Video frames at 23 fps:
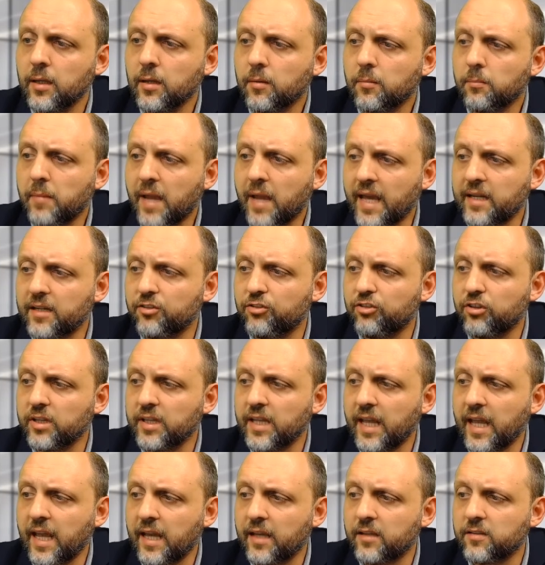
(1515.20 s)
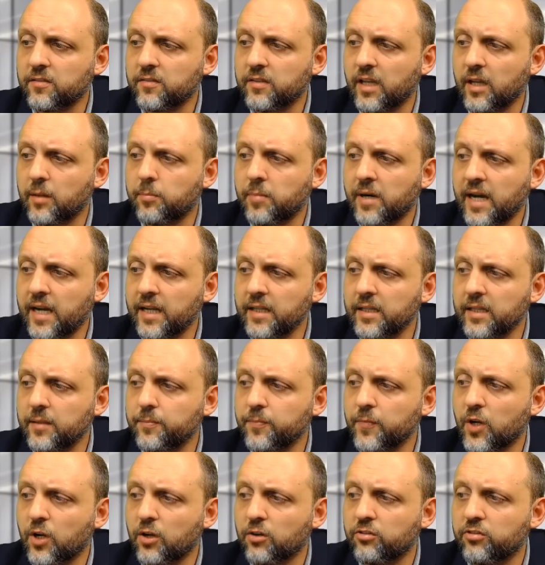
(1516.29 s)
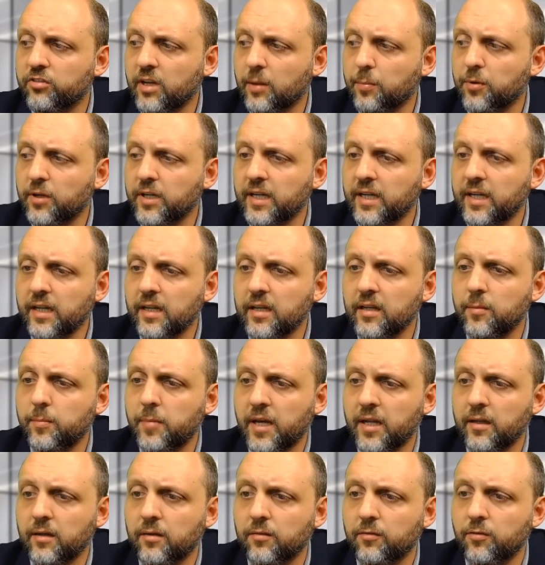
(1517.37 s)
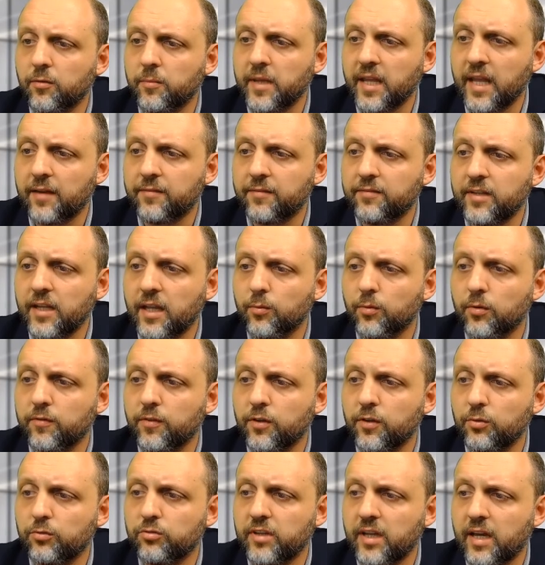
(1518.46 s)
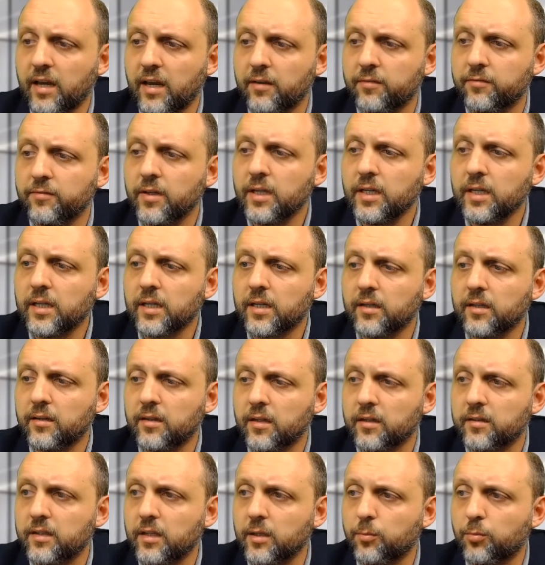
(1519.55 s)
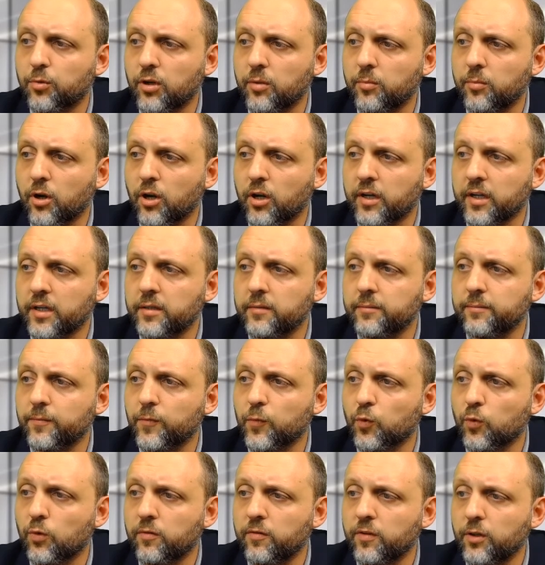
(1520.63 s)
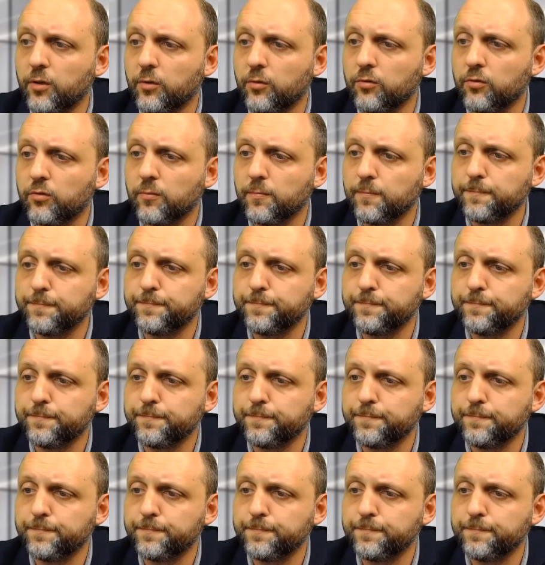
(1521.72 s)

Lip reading: managing the ASCA Pilot are separate and independent from the FDA review staff conducting pre-market reviews.